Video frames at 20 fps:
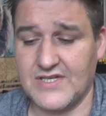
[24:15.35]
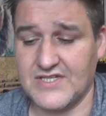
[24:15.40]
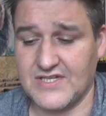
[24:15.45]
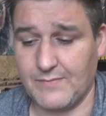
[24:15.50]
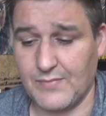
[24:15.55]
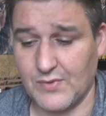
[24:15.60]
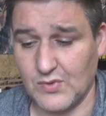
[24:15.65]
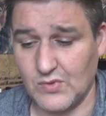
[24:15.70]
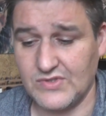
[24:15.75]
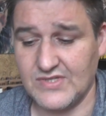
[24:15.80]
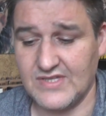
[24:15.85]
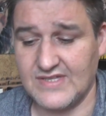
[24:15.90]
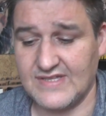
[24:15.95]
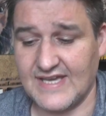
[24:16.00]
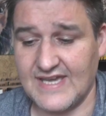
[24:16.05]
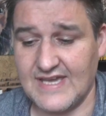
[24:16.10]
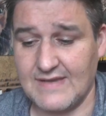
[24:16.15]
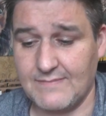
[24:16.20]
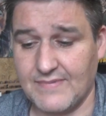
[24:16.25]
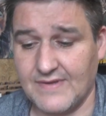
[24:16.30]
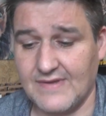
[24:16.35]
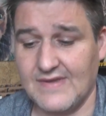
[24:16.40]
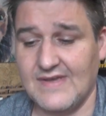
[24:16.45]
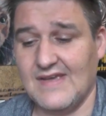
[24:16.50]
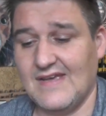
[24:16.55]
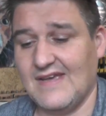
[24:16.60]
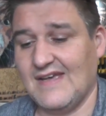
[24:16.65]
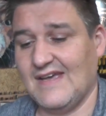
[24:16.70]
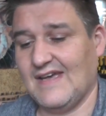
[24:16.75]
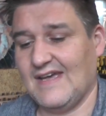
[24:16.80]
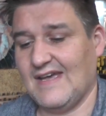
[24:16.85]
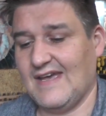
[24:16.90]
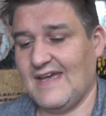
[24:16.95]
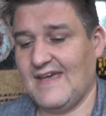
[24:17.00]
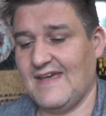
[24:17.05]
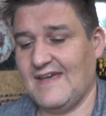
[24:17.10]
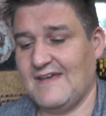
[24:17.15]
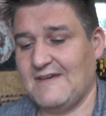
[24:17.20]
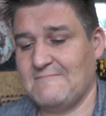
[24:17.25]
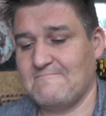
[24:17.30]
It's a prototype,
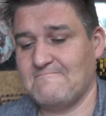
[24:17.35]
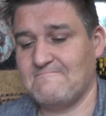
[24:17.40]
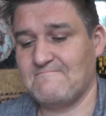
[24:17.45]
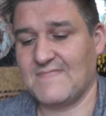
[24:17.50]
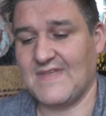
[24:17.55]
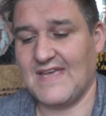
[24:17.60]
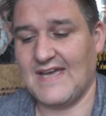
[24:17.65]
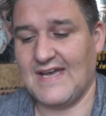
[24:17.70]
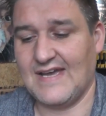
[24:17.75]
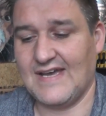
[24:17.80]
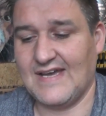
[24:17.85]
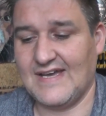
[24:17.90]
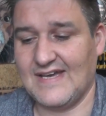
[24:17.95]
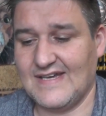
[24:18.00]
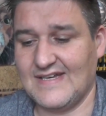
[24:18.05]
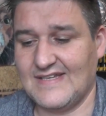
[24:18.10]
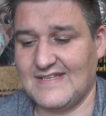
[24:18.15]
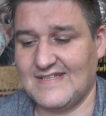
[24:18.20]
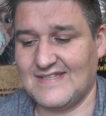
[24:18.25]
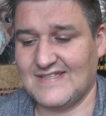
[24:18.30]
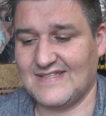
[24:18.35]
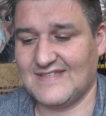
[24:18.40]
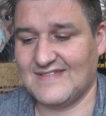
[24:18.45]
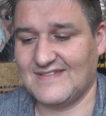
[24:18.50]
and